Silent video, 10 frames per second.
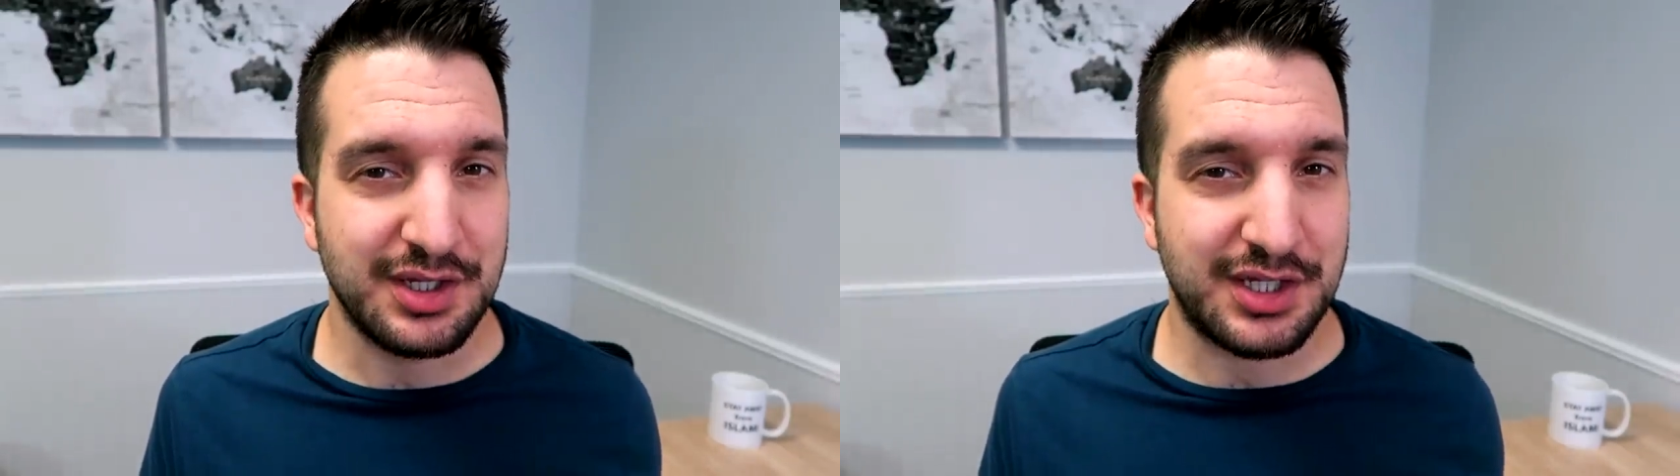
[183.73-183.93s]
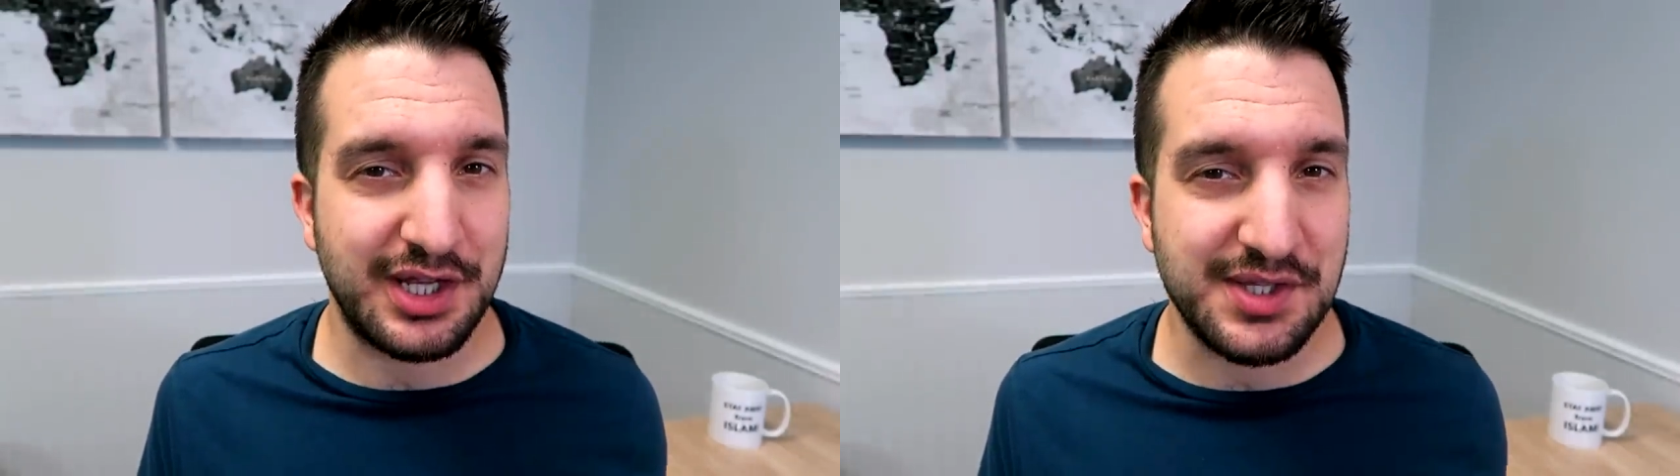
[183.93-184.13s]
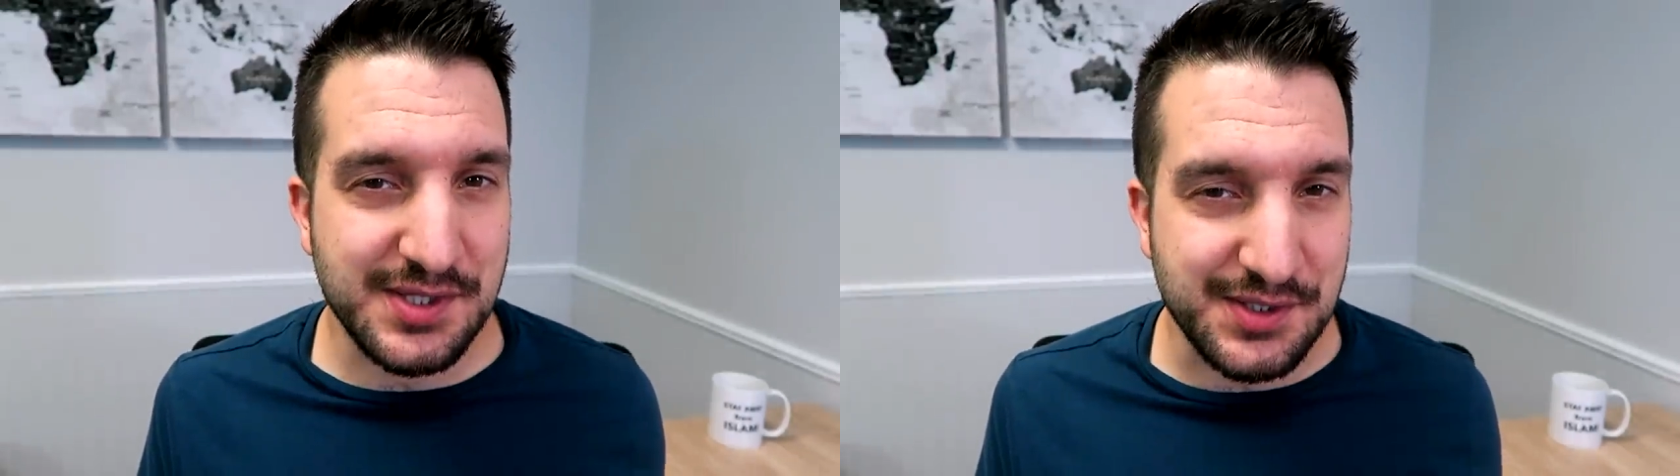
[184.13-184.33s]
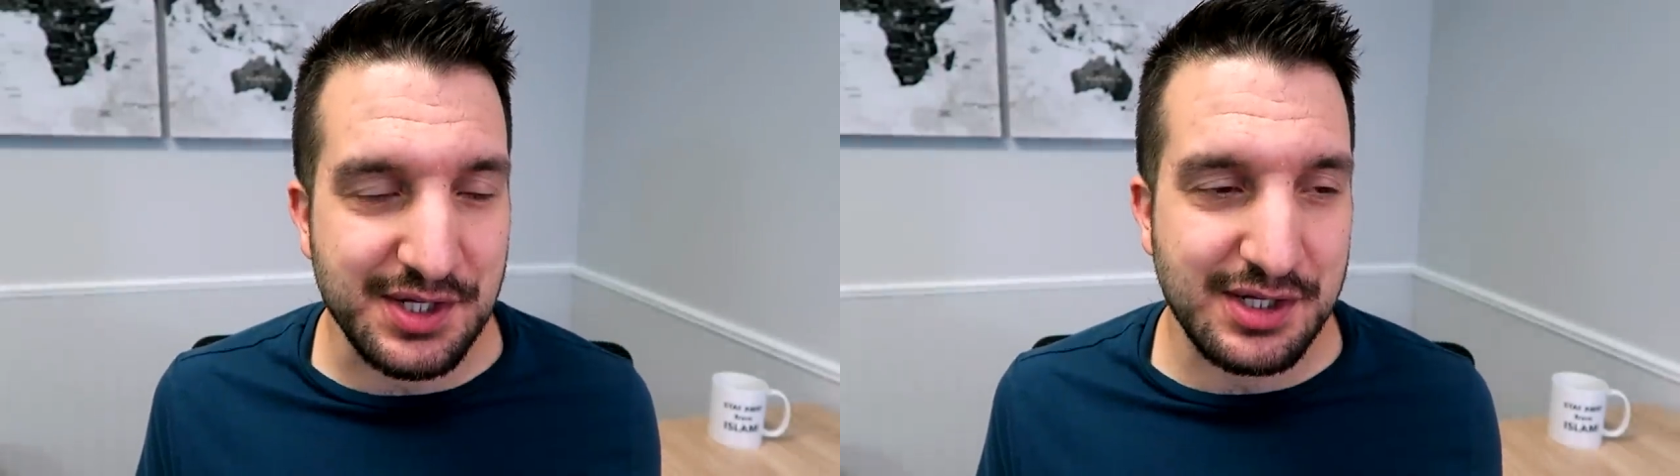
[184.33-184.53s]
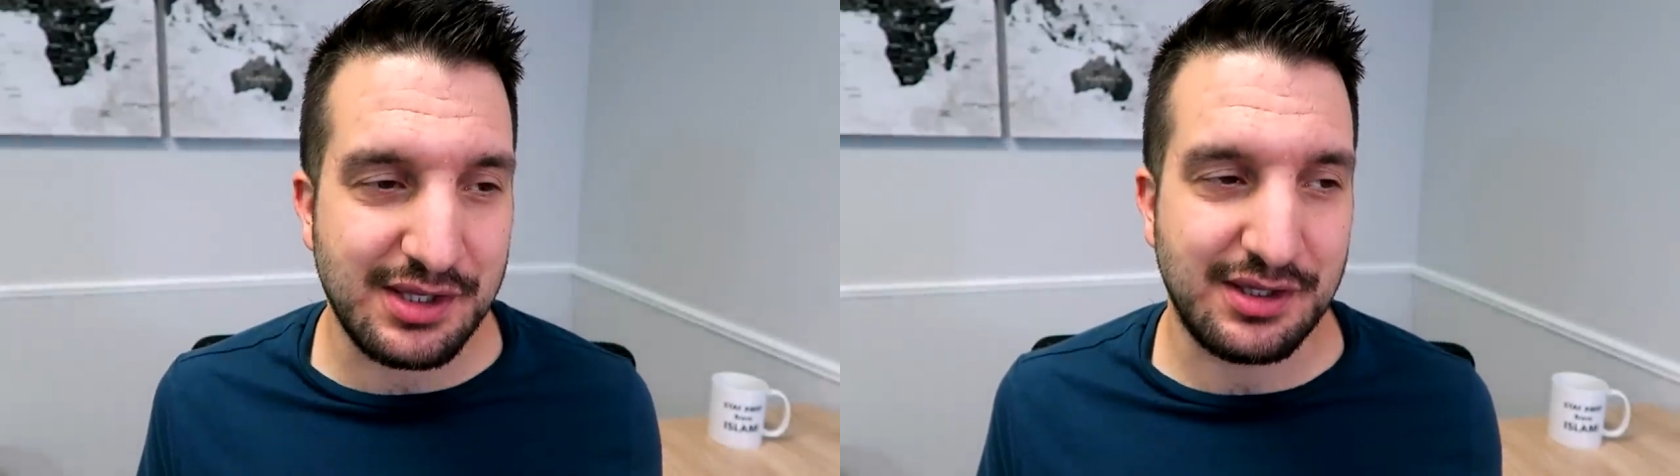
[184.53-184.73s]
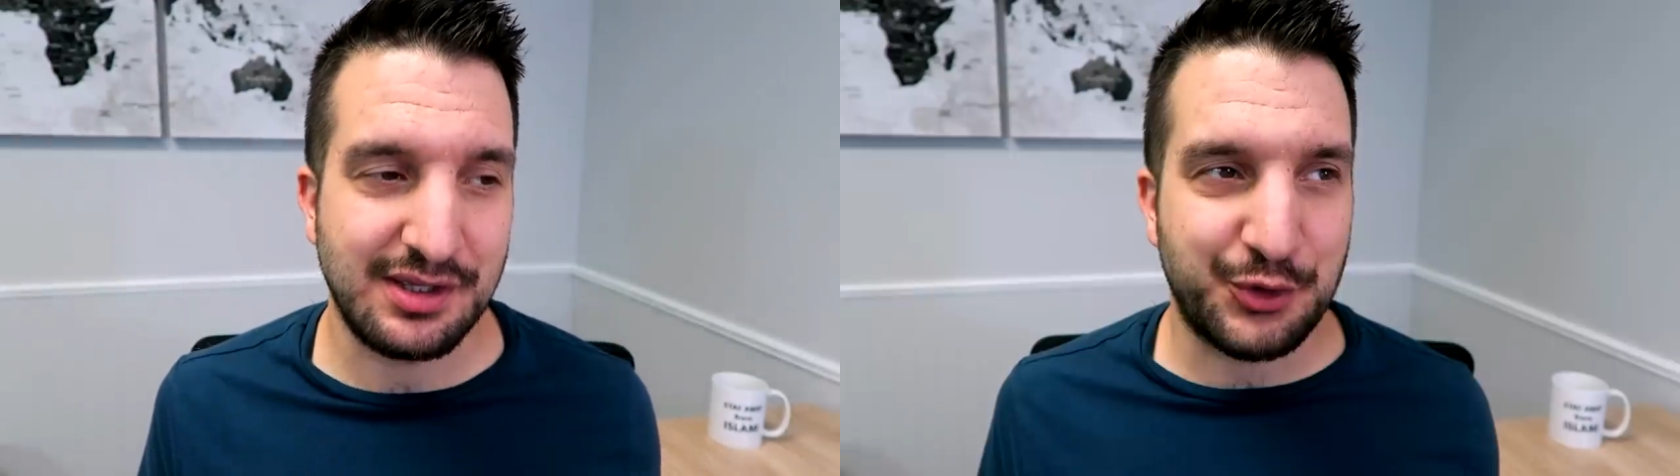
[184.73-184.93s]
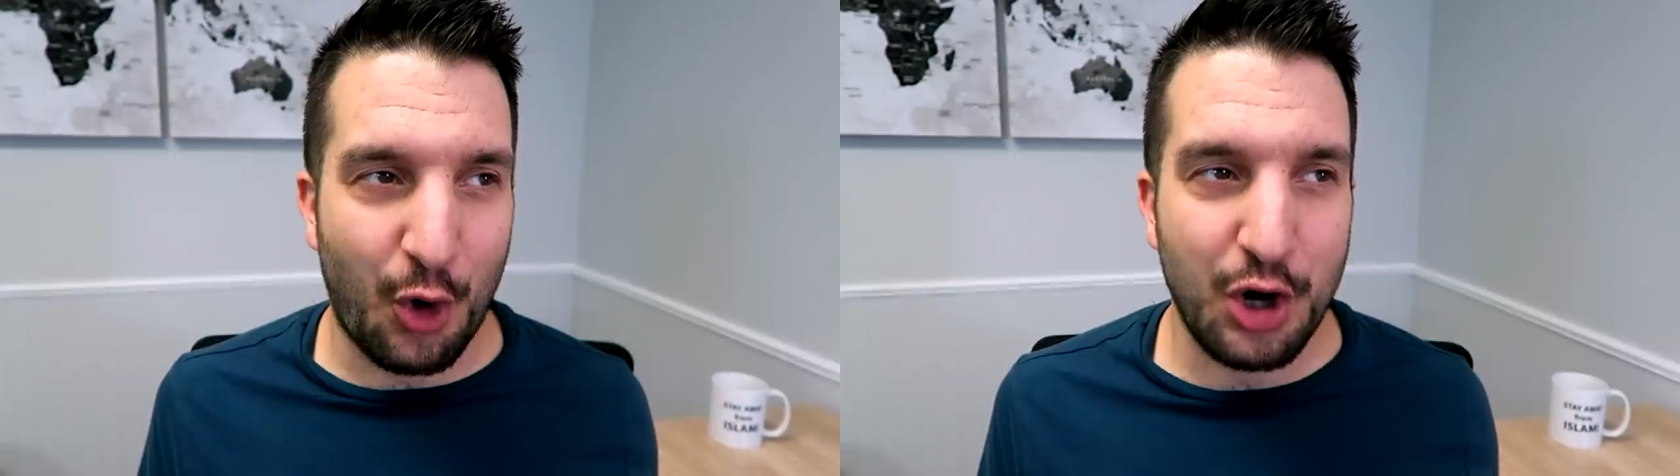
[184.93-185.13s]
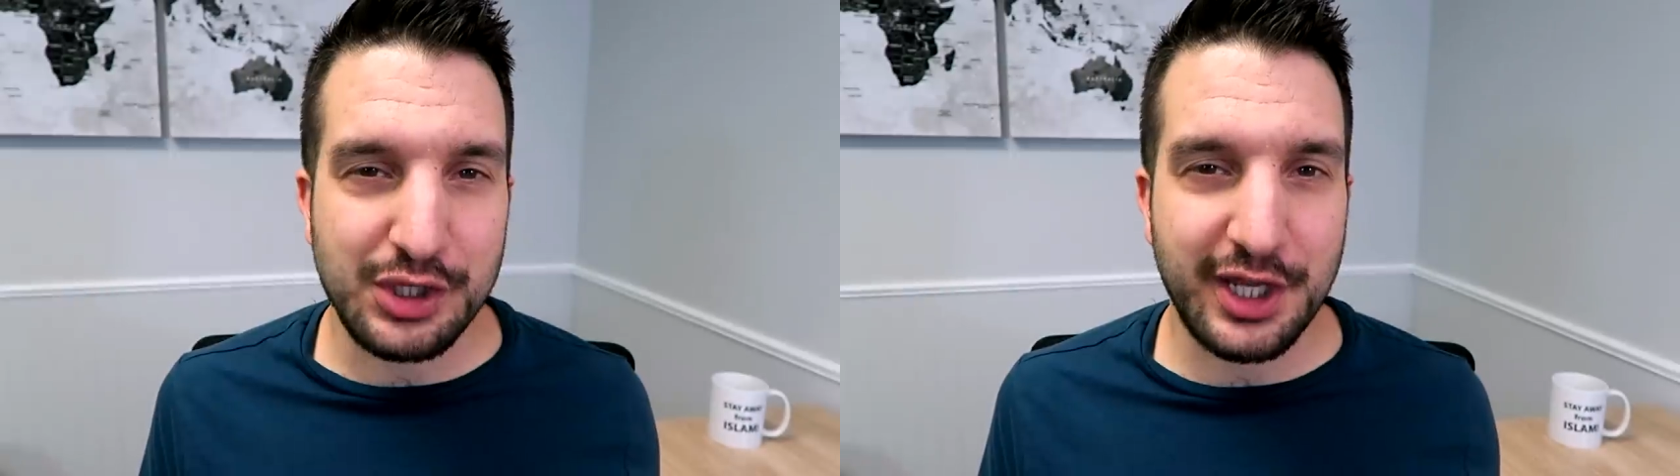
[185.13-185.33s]
can still
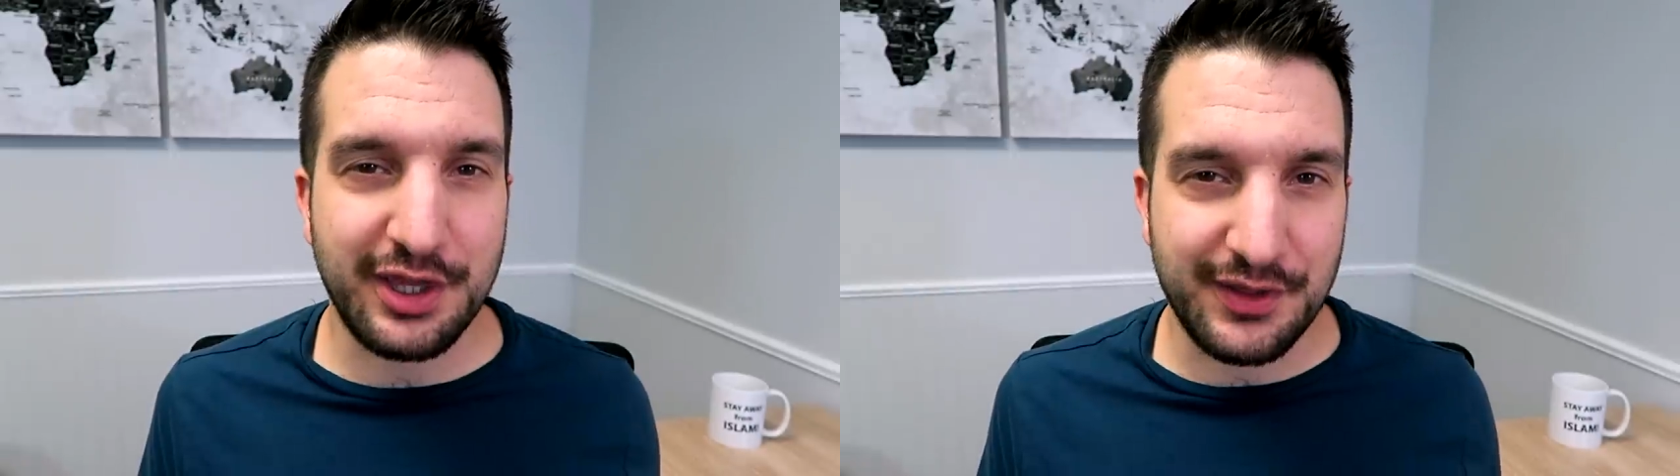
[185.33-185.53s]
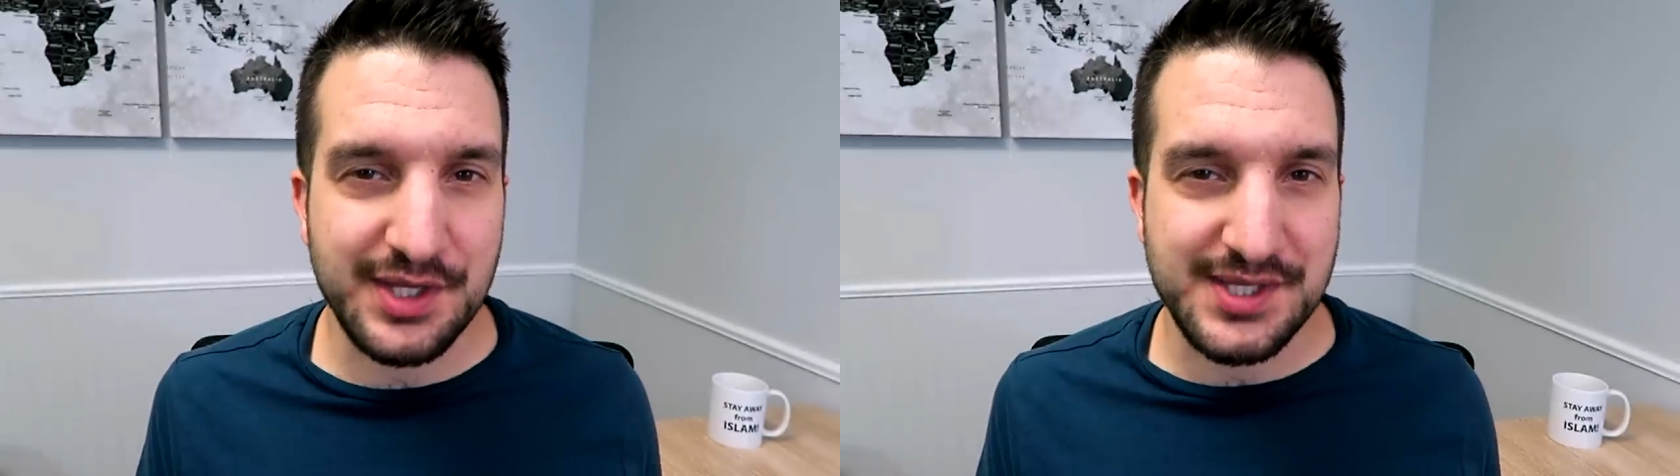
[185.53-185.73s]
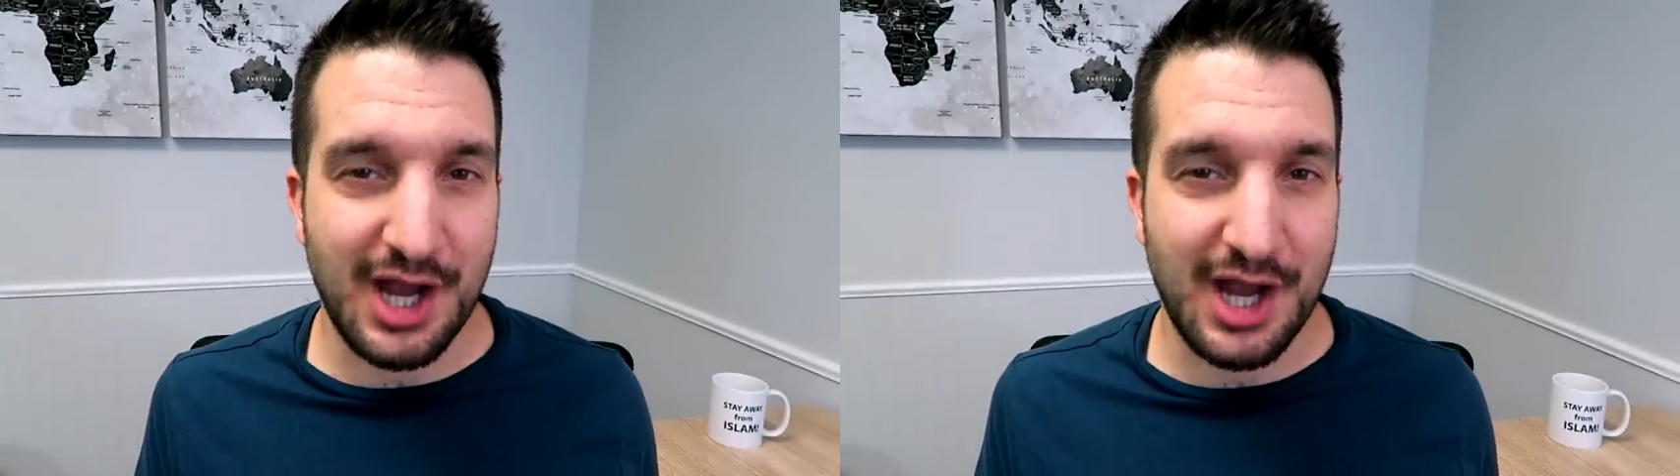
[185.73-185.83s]
talk like this